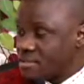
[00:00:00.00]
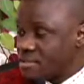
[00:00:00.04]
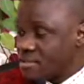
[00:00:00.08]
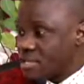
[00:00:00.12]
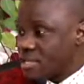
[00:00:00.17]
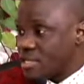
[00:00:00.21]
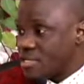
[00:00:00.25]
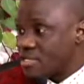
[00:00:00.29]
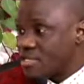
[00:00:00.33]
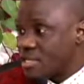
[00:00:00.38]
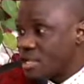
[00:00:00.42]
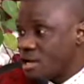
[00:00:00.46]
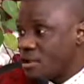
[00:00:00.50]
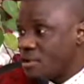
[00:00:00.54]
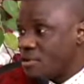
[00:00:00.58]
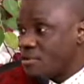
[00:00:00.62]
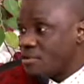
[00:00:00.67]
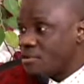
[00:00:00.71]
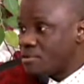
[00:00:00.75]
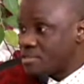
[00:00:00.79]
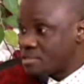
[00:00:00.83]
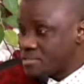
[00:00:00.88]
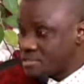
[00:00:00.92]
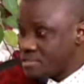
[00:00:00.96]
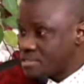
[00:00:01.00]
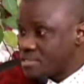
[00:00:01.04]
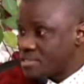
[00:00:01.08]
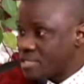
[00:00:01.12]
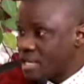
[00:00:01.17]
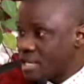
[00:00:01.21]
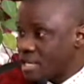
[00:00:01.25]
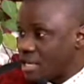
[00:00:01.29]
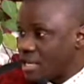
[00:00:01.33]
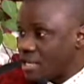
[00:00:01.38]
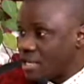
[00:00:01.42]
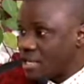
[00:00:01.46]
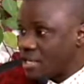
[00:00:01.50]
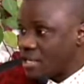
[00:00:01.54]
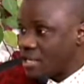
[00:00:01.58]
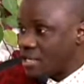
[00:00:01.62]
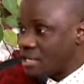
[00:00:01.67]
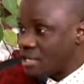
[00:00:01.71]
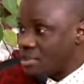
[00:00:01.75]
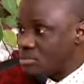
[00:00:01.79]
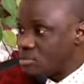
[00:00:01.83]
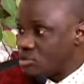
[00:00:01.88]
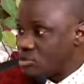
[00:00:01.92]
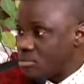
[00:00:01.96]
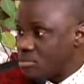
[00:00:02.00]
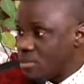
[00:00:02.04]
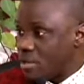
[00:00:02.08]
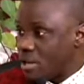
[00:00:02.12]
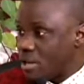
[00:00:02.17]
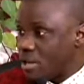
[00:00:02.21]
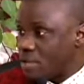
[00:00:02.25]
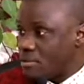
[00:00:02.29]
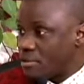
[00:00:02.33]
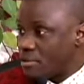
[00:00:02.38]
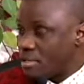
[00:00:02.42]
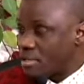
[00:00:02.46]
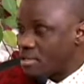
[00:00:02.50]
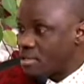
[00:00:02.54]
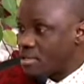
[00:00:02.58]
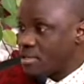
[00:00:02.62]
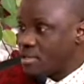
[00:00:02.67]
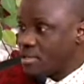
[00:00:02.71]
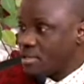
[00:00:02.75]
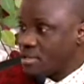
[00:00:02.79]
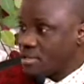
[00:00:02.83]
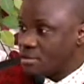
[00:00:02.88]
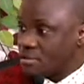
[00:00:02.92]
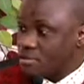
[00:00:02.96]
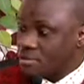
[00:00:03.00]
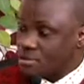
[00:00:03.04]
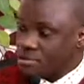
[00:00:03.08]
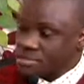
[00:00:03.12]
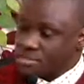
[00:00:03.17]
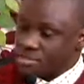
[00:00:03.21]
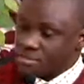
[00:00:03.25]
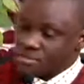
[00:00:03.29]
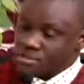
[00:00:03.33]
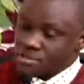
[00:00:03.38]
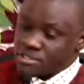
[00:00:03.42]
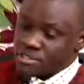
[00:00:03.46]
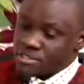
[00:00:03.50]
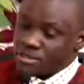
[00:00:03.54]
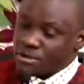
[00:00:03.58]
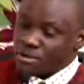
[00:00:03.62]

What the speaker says: So that's how Sankara came to power. It was a